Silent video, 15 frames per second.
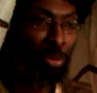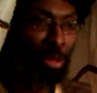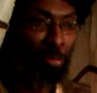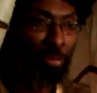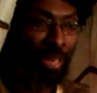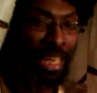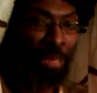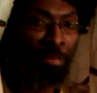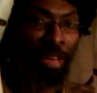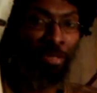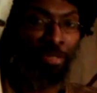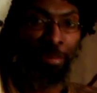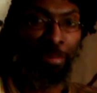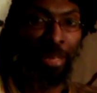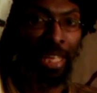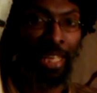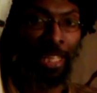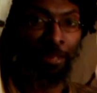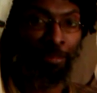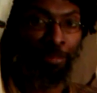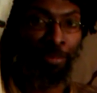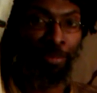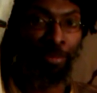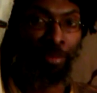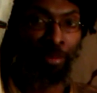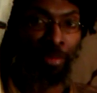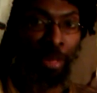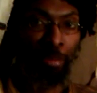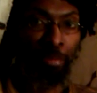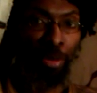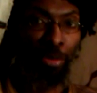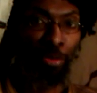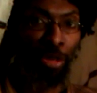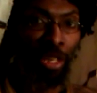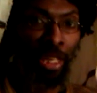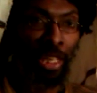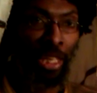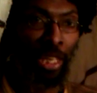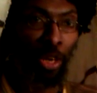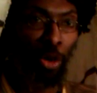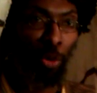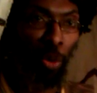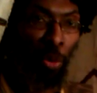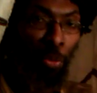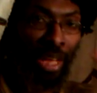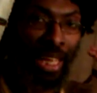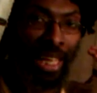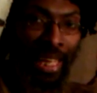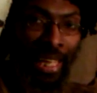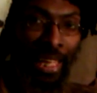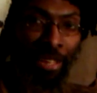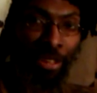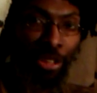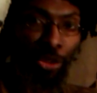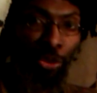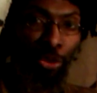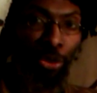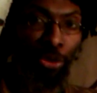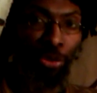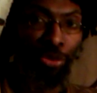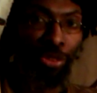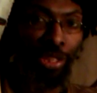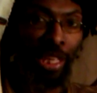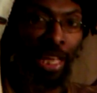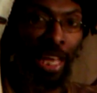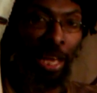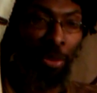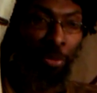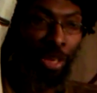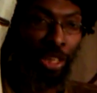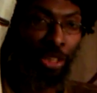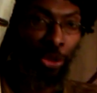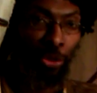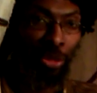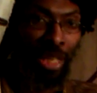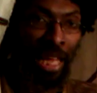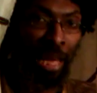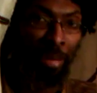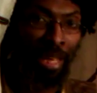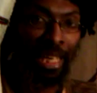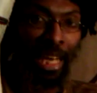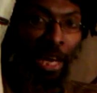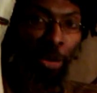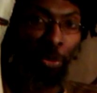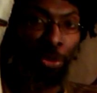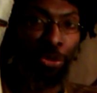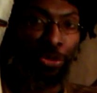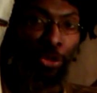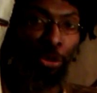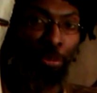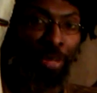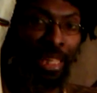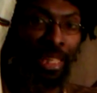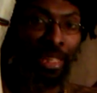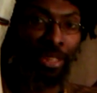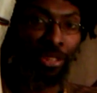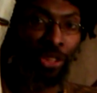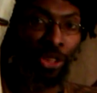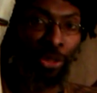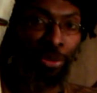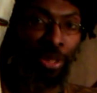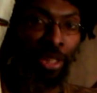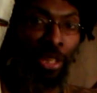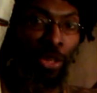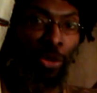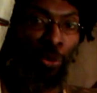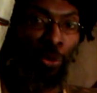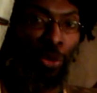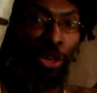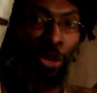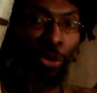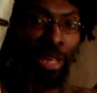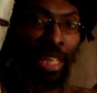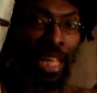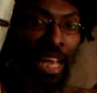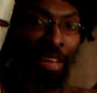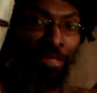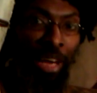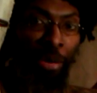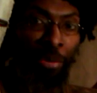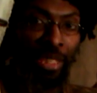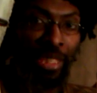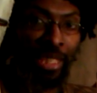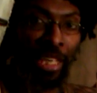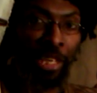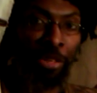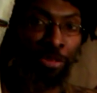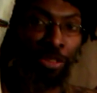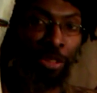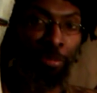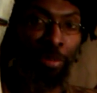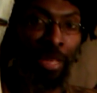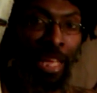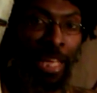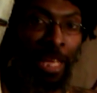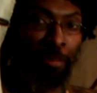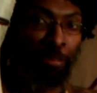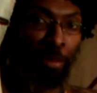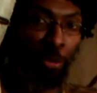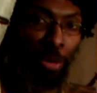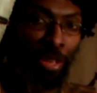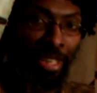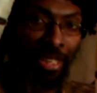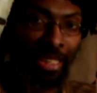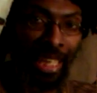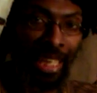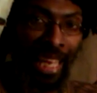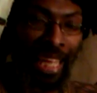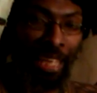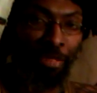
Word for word: blame everybody. But really, when we hear the truth and we do not make our wills obedient to it, we only have ourselves to blame. But where there's life,